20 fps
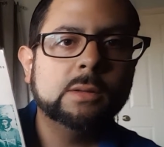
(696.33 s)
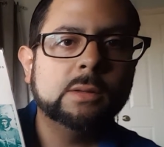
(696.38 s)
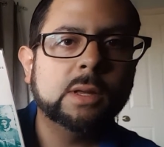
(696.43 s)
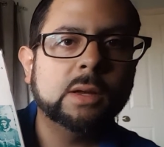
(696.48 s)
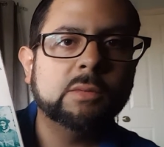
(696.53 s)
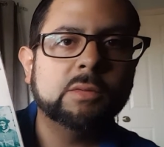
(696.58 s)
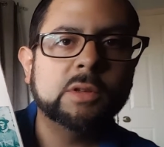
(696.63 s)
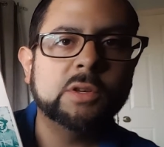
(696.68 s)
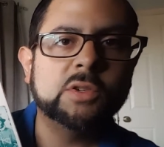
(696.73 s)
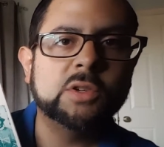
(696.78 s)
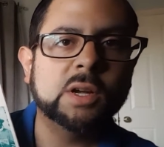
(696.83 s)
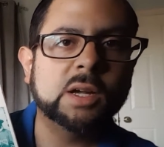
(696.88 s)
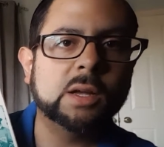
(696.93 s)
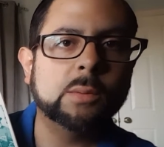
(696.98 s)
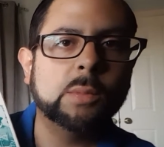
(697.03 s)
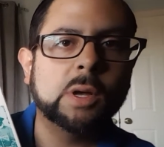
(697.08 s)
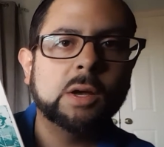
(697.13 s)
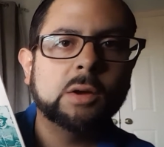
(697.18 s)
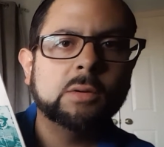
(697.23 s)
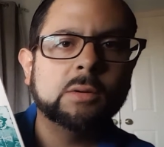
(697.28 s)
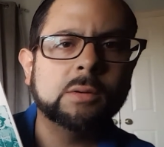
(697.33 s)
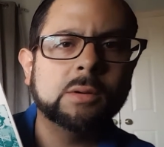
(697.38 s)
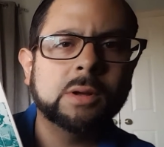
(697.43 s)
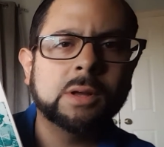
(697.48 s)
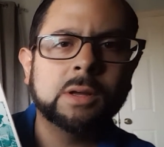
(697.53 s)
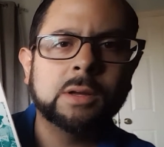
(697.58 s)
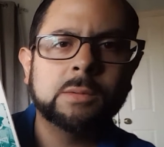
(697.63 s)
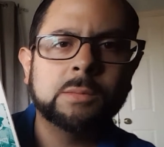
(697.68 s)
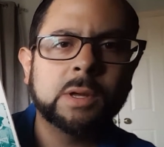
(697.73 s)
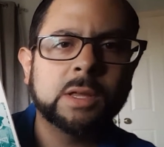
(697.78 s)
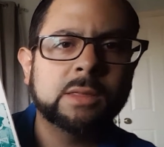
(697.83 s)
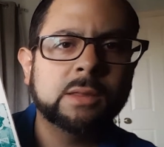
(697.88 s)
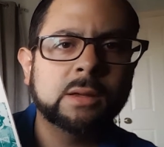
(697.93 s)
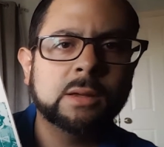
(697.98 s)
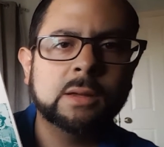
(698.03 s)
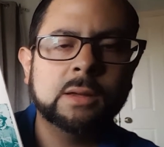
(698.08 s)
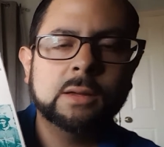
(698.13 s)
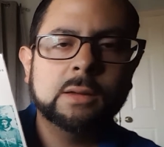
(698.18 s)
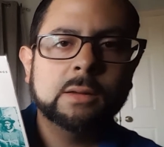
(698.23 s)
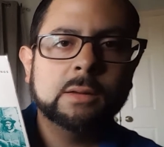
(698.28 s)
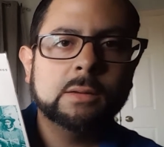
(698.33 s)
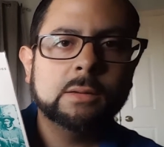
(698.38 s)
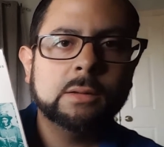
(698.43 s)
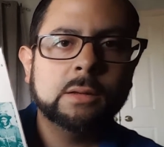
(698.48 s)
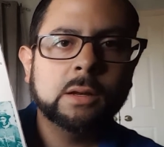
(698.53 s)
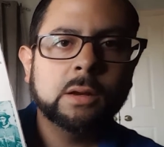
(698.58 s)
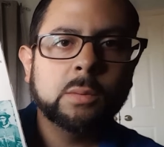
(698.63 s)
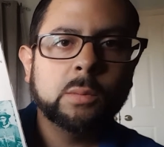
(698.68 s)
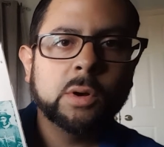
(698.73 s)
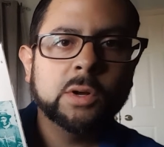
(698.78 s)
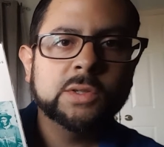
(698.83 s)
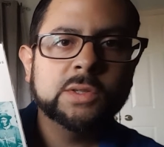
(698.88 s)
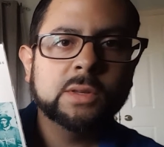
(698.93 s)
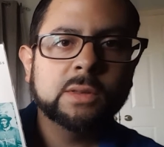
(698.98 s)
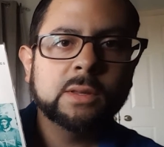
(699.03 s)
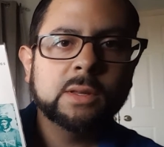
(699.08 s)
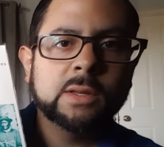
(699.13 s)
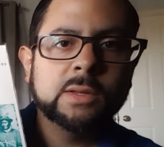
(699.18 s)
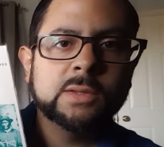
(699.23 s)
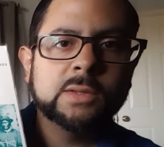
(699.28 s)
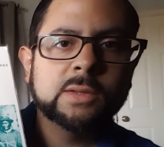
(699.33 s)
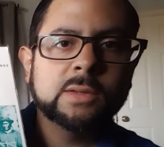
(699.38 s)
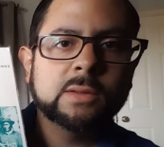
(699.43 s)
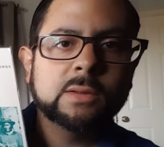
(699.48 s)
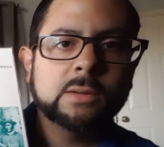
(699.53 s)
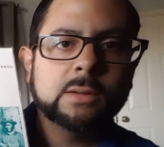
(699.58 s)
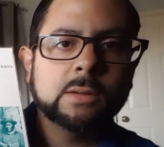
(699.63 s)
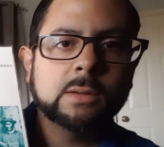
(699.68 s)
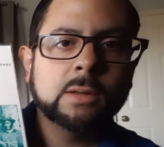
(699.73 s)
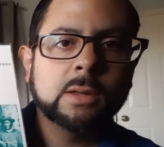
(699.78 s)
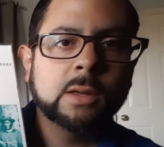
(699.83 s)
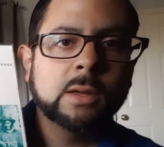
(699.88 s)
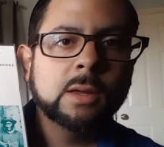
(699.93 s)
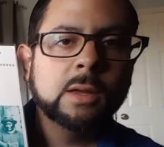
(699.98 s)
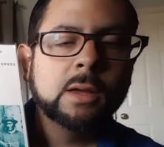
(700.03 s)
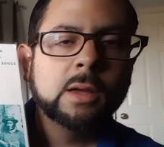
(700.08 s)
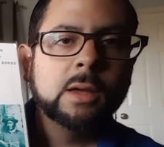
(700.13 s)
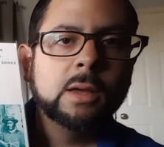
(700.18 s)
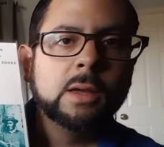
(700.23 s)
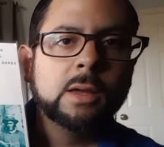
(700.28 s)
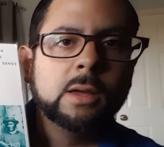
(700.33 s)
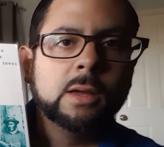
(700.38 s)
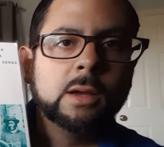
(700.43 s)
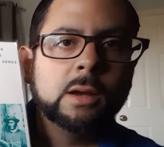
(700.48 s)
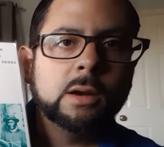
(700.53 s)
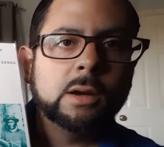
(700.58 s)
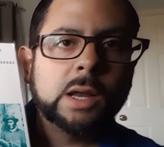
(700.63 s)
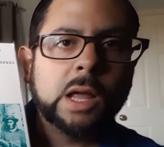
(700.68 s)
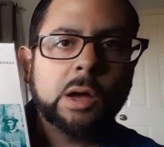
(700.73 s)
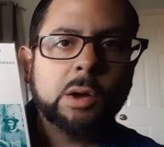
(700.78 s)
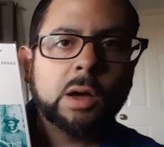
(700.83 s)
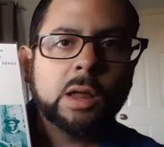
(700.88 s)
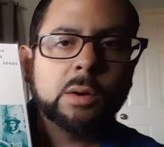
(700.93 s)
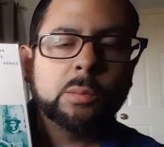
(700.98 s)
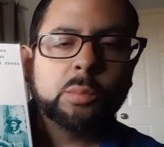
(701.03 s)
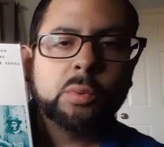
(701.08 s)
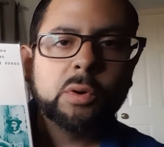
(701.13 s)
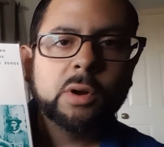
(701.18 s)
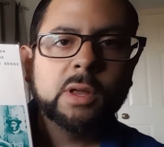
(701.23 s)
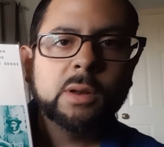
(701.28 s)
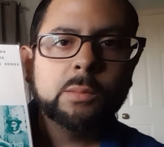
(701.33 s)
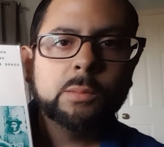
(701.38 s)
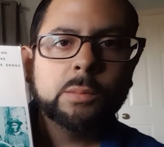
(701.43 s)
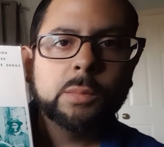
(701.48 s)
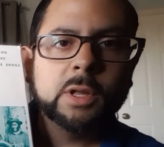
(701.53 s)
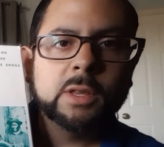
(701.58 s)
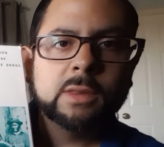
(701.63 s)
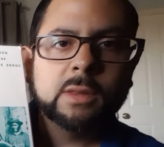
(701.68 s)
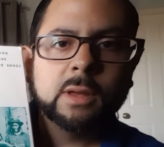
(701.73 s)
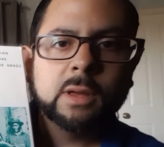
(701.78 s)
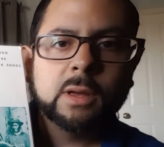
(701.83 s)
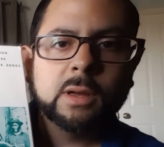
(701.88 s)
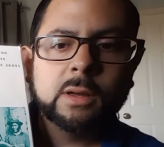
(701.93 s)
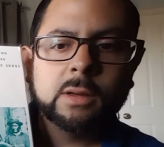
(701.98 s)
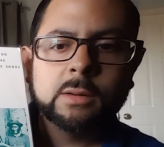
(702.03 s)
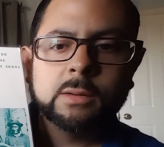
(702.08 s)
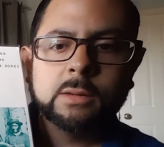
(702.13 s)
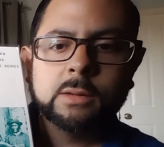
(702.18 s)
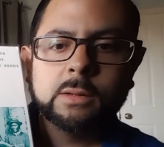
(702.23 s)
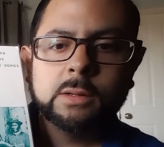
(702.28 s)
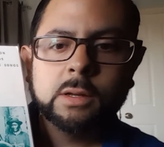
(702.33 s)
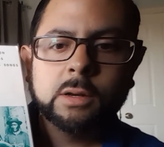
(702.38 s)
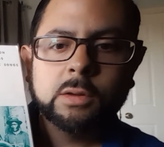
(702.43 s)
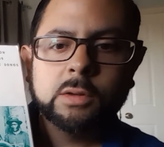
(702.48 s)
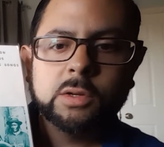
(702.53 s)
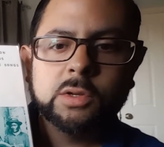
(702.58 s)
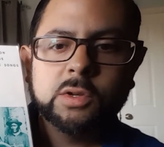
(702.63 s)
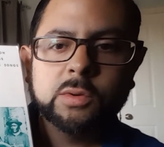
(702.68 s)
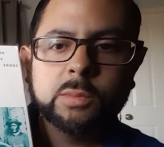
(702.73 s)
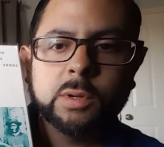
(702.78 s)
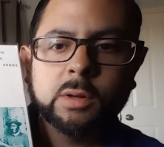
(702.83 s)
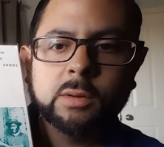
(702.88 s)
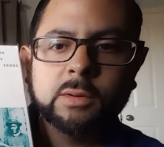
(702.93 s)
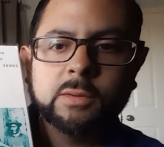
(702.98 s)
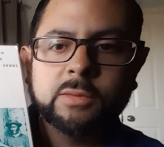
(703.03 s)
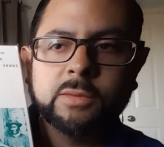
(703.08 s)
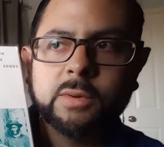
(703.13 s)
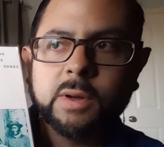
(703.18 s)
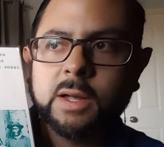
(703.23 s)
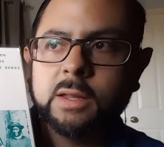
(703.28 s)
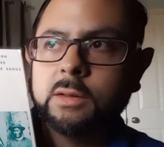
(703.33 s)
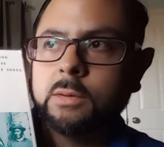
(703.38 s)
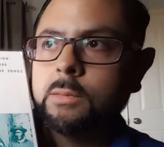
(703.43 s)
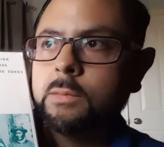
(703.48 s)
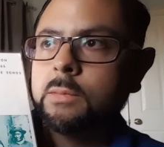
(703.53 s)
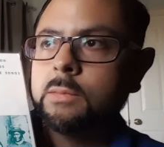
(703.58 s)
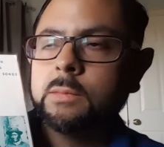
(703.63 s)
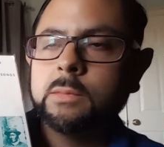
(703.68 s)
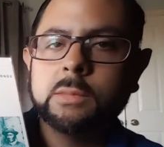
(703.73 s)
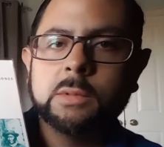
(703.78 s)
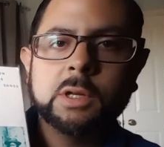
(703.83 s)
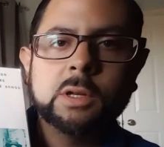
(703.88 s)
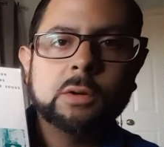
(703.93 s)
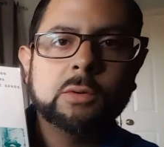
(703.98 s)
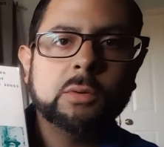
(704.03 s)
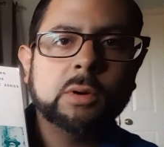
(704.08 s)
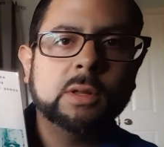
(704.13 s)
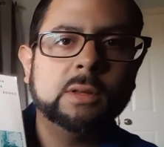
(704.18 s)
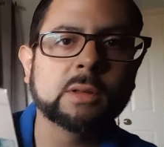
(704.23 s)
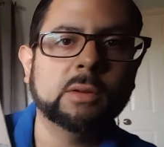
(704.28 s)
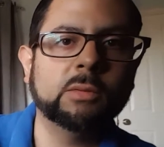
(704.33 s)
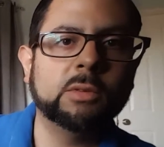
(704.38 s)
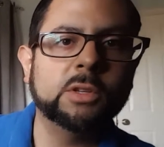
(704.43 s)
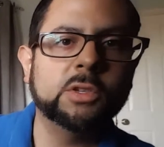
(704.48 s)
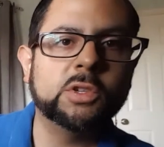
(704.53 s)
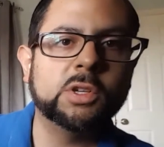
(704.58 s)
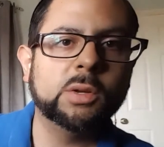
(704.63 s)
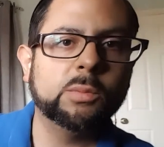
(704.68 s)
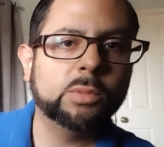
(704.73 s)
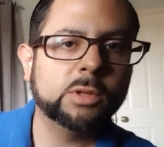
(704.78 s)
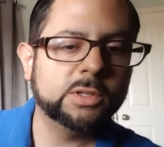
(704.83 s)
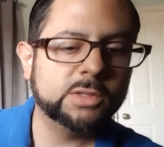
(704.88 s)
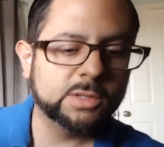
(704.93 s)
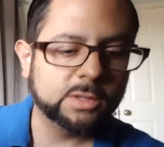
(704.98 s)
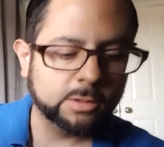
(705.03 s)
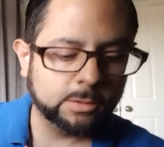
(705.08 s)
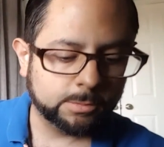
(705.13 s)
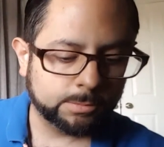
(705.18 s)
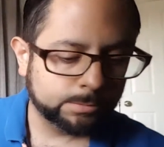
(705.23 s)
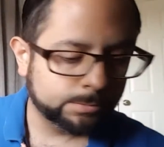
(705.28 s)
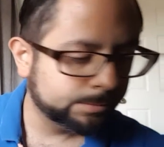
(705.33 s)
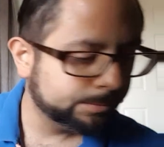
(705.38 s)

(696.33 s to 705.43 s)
Definitely check them out. I think, you know, most of these are now out of print, but you know, you should be able to find them, you know, relatively cheaply still.